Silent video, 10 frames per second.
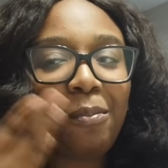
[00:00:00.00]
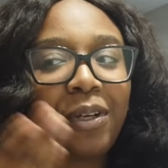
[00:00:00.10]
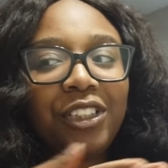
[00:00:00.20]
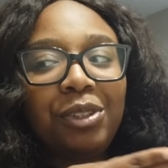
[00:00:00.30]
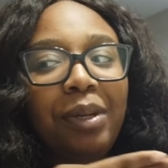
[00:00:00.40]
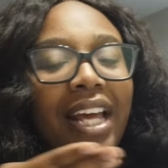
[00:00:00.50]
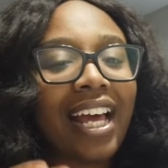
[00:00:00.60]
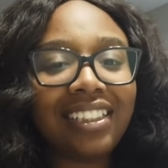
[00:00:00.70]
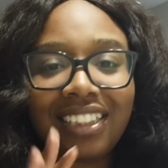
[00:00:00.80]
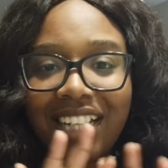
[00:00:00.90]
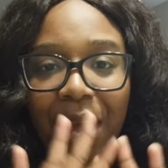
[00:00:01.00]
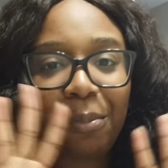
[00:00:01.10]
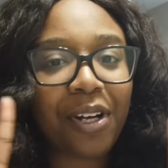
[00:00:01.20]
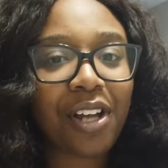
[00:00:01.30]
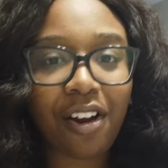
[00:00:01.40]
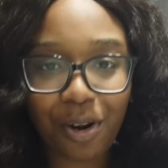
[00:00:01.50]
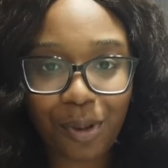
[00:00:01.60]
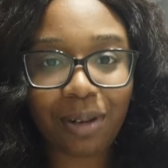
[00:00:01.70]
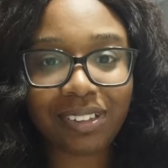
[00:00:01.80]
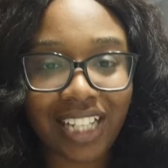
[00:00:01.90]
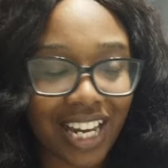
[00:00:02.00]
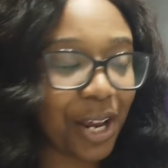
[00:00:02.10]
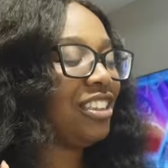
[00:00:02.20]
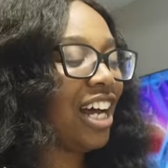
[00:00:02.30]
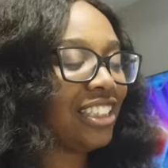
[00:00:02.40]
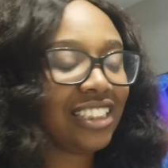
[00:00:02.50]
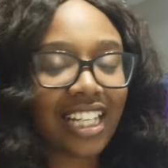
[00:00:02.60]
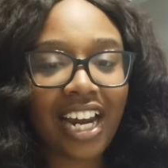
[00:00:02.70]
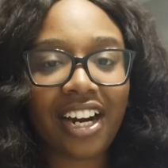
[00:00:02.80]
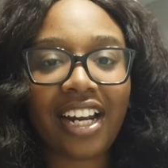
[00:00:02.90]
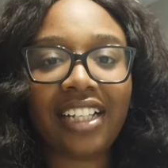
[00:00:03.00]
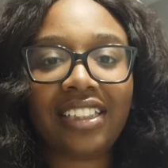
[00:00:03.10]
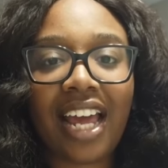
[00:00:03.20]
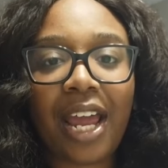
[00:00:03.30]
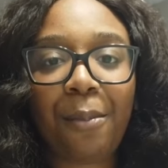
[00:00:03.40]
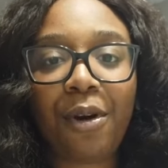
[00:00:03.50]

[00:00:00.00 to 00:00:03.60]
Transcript: put too many ends in that but y'all know what i'm saying so dossier is a